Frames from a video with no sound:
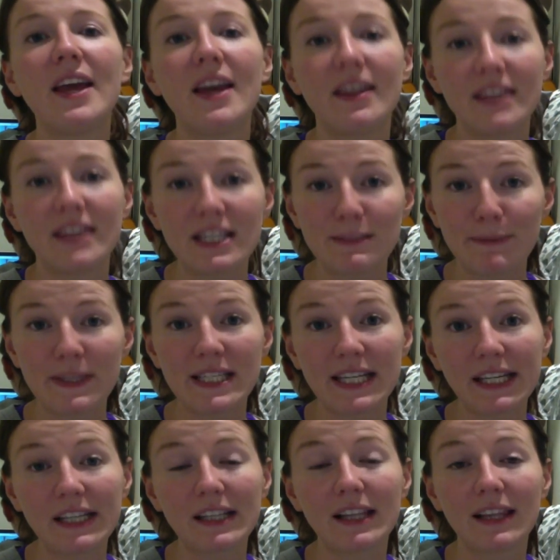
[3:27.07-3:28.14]
This
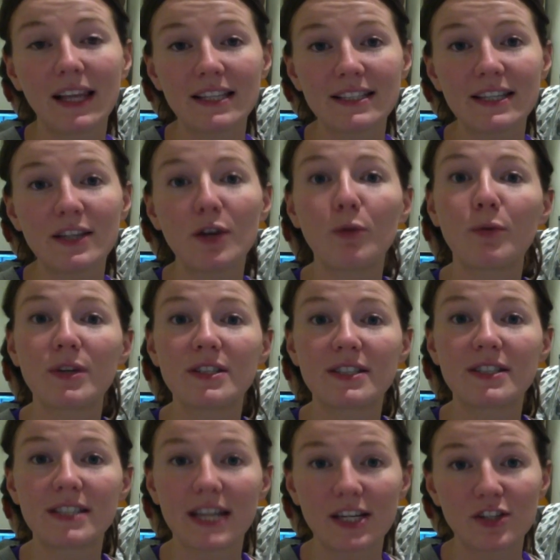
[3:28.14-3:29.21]
particular lesson was
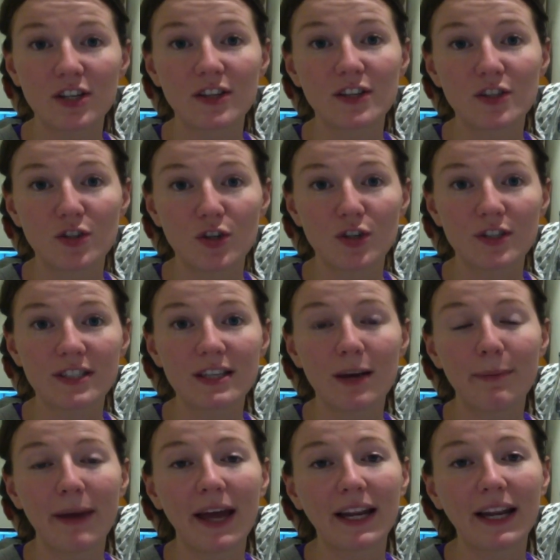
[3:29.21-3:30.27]
teaching the students
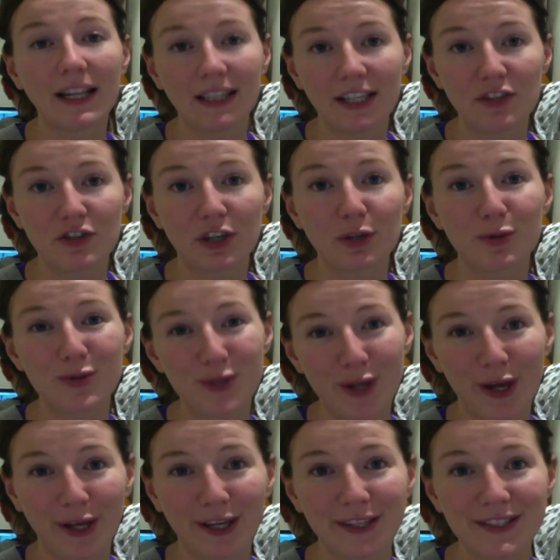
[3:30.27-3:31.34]
about electrical
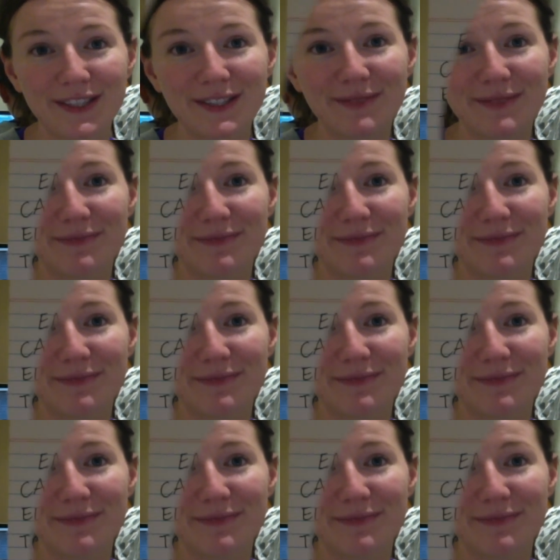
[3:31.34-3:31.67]
circuits.